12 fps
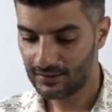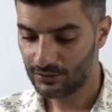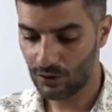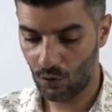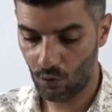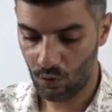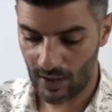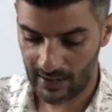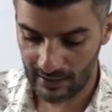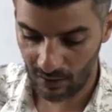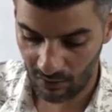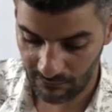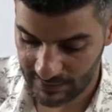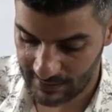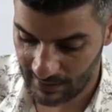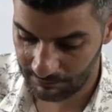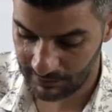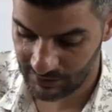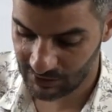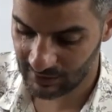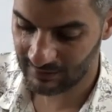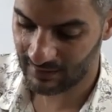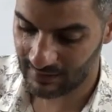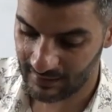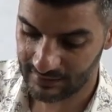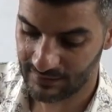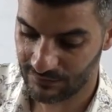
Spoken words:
no way of establishing the relative